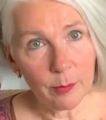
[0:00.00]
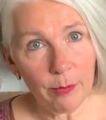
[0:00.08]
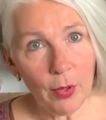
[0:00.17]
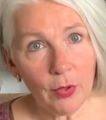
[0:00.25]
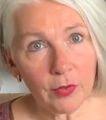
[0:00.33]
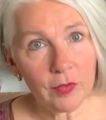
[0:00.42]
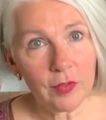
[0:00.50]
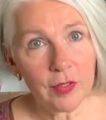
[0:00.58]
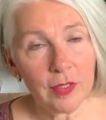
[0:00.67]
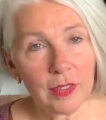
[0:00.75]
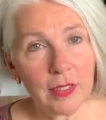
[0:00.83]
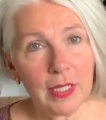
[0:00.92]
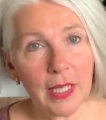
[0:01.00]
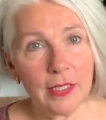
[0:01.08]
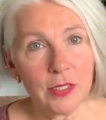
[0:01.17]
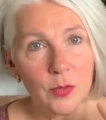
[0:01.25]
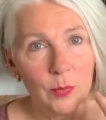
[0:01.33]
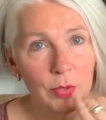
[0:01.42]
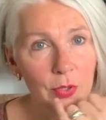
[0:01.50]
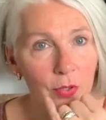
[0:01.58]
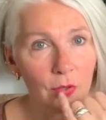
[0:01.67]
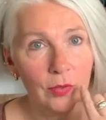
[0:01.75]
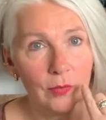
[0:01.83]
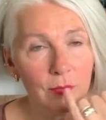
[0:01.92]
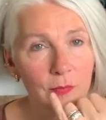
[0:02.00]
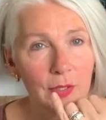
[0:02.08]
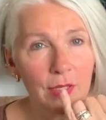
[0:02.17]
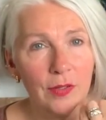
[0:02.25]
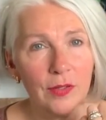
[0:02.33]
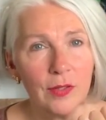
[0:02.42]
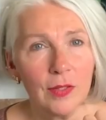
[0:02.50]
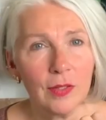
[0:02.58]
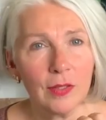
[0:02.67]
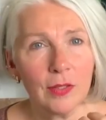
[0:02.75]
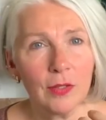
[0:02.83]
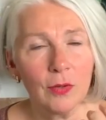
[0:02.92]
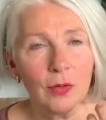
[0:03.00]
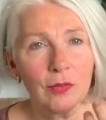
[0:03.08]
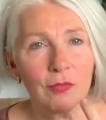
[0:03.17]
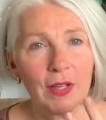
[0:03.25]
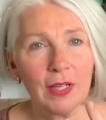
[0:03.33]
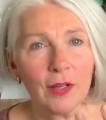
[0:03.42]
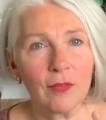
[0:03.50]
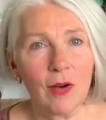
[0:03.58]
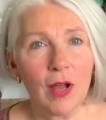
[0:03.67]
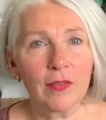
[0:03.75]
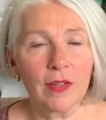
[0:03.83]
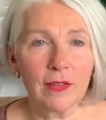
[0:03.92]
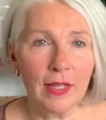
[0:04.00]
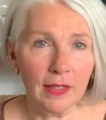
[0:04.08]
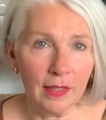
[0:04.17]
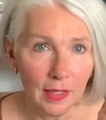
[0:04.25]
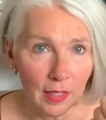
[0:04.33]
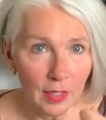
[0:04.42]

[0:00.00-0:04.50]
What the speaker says: pot that you put on with your finger rather than